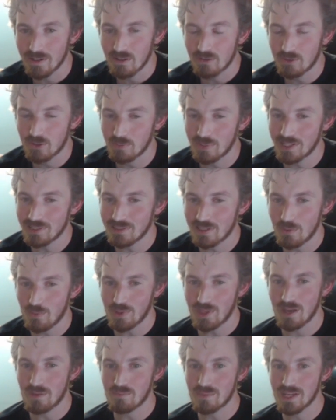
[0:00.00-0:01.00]
So basically what
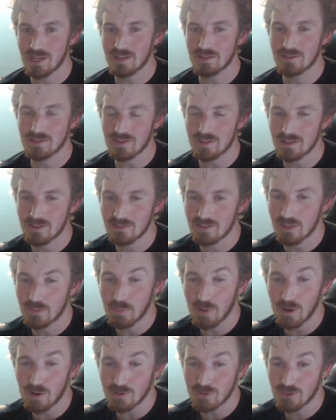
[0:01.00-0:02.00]
that means is the
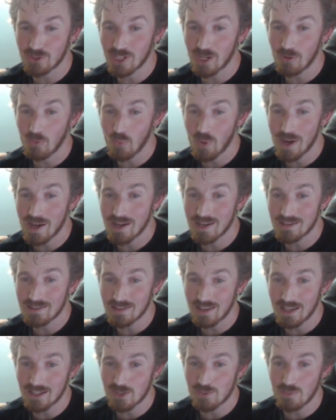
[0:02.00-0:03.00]
pulse jet
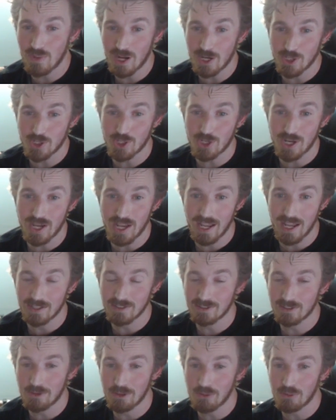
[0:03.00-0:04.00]
weighs as much
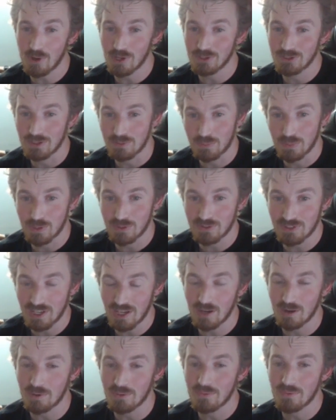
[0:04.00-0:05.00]
as the thrust it puts
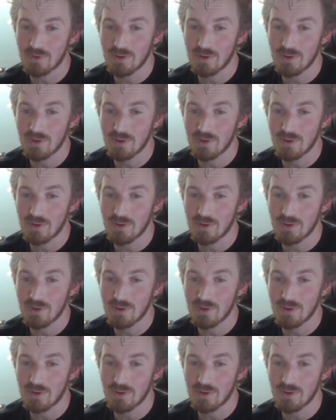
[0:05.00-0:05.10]
out,